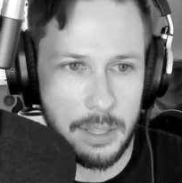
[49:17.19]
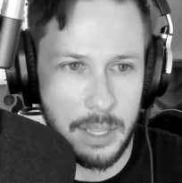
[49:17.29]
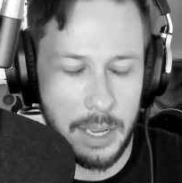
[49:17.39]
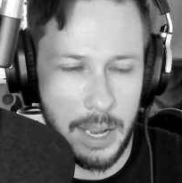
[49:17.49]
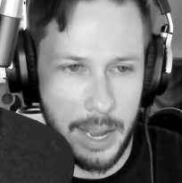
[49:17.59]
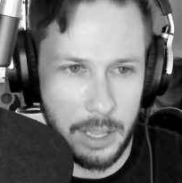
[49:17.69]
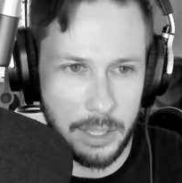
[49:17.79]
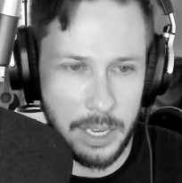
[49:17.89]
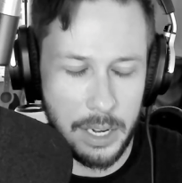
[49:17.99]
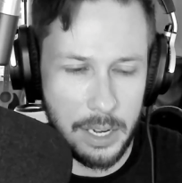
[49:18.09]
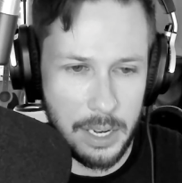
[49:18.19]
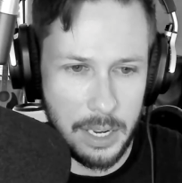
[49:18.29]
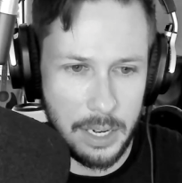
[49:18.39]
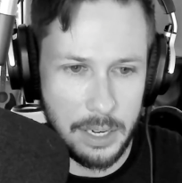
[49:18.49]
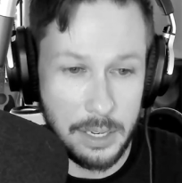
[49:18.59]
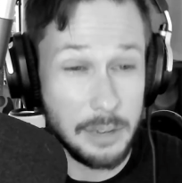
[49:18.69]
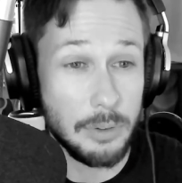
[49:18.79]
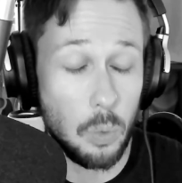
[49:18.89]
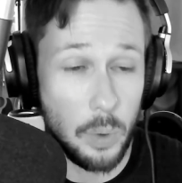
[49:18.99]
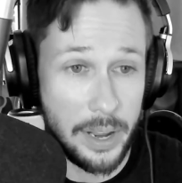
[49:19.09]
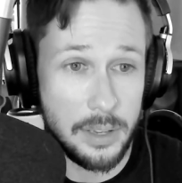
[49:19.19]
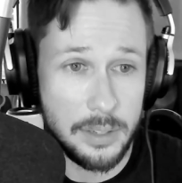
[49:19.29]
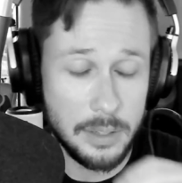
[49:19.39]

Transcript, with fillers: the alien in different ways,